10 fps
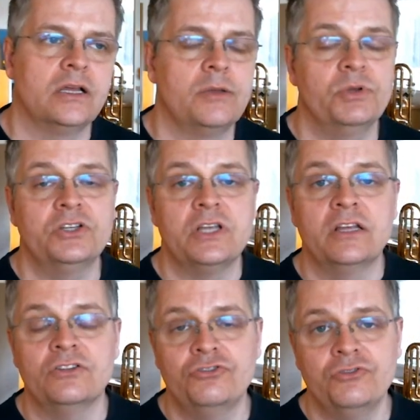Because
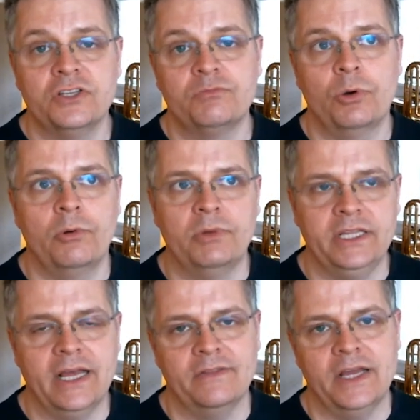the truth is probably
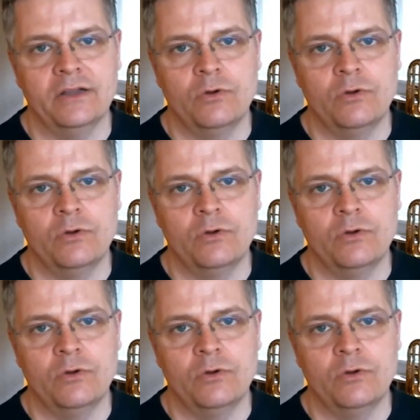that